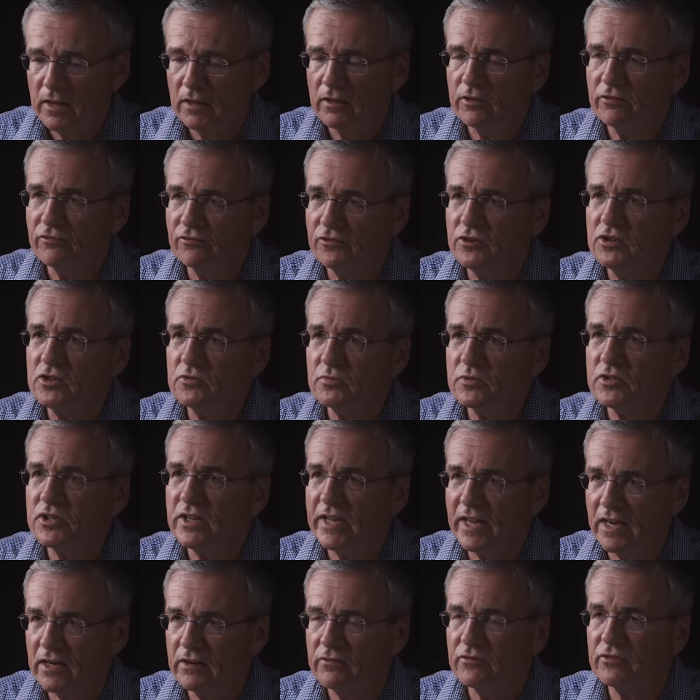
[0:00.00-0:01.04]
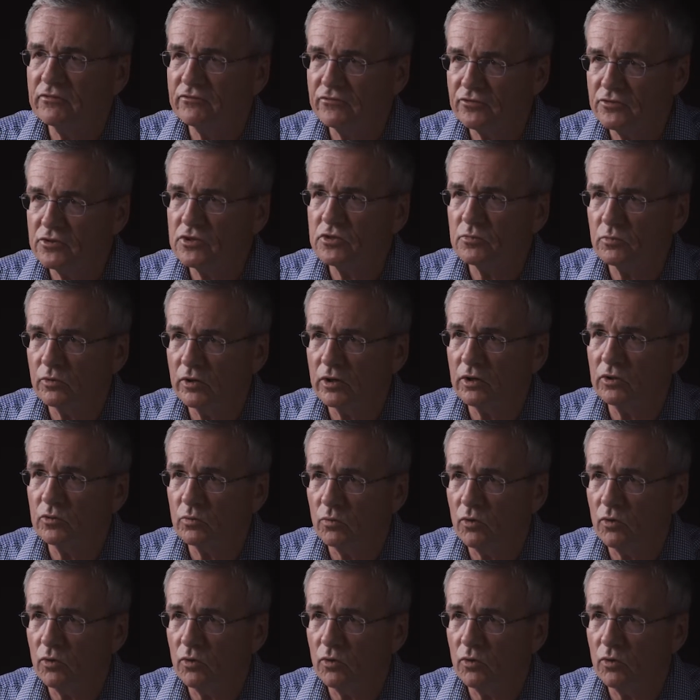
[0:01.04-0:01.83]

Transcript: The first was the end of the First World